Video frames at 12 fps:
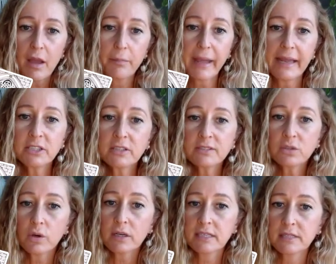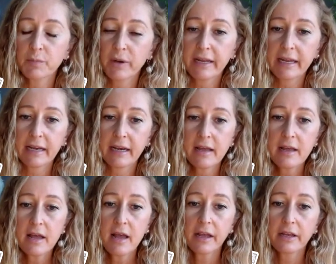Page of Swords is bringing
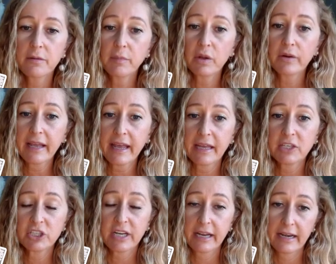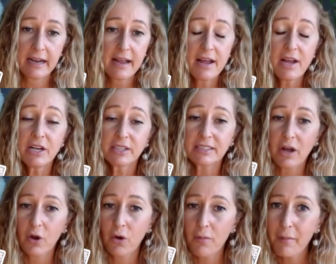communication.
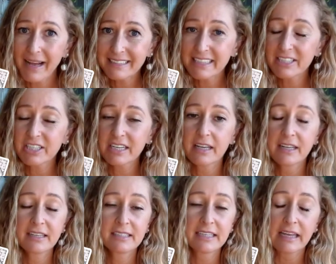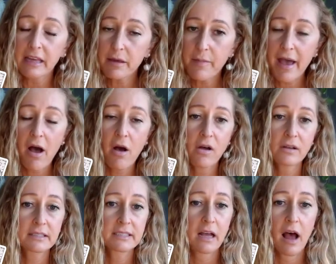So messages,
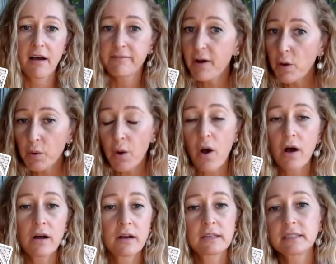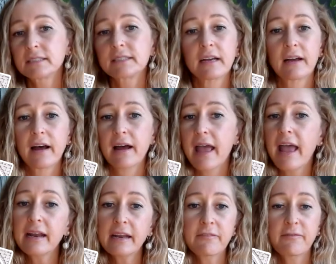emails, phone calls,
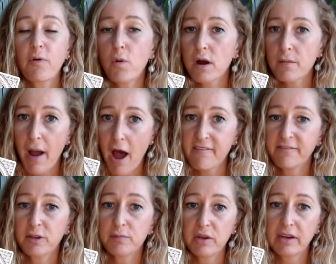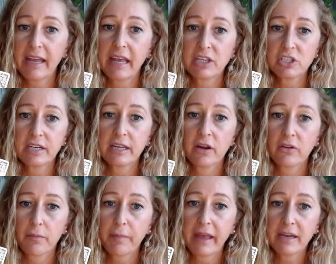any form of communication here.
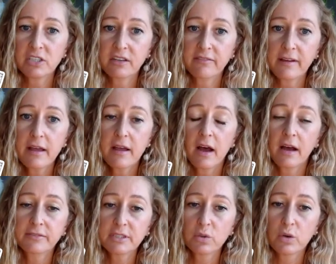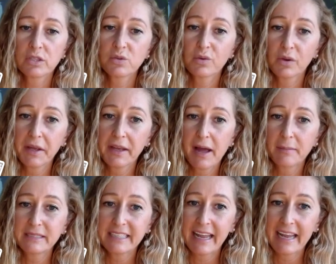The Page of Swords really
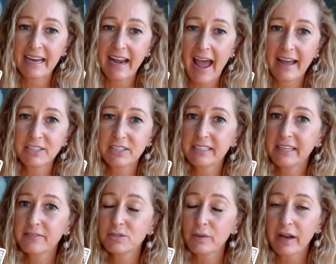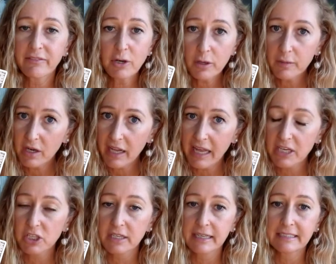comes in and just gives whatever
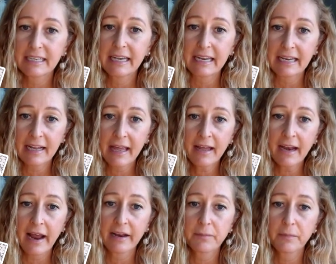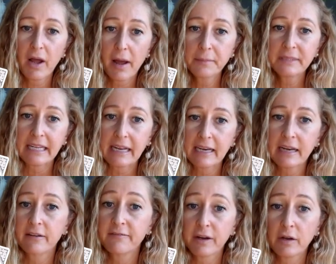communication is needed, and it comes in
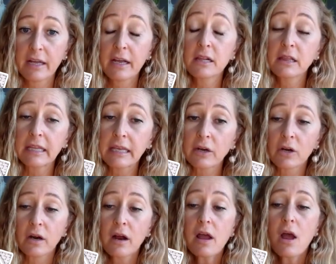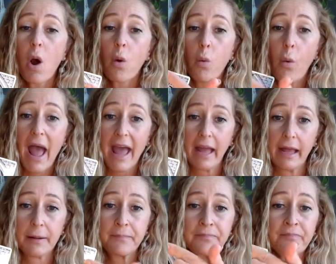a very clear
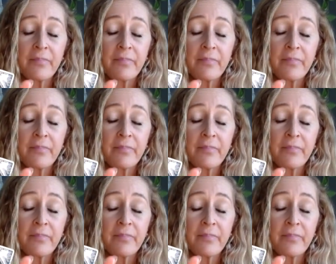way.